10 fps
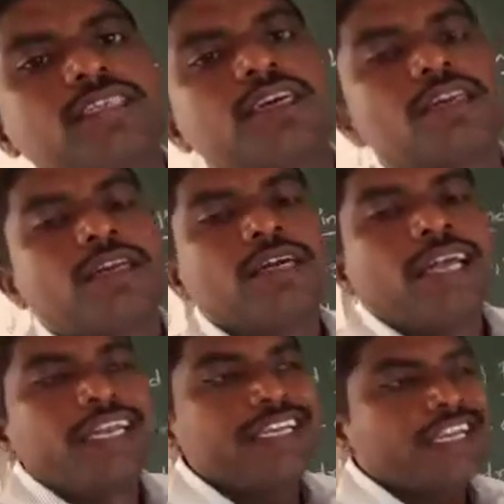are
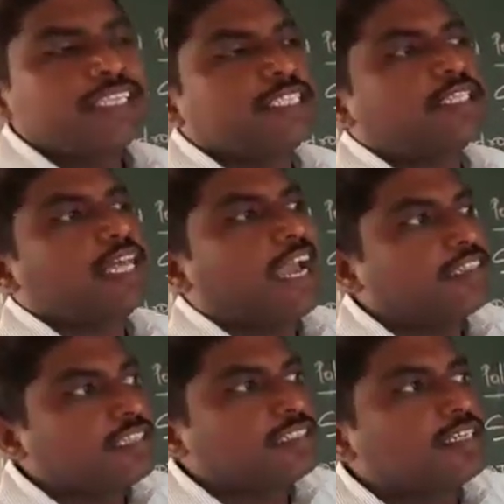dehiscent, the
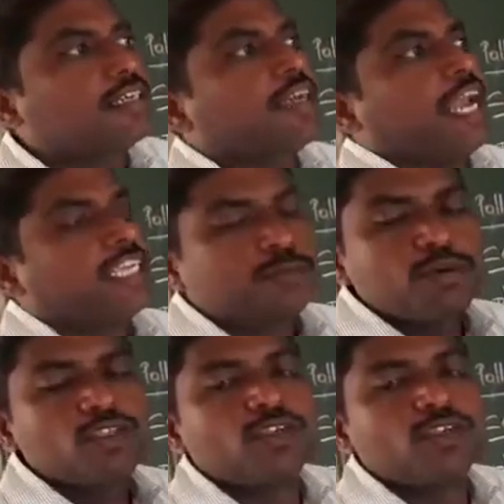anthers are exposed,